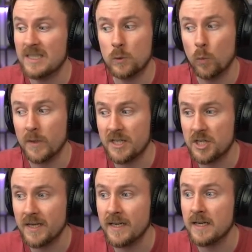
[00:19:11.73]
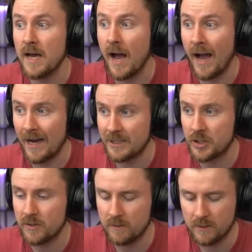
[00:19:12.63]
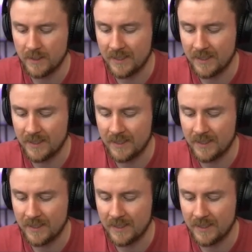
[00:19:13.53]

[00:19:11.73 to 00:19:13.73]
switch in an archer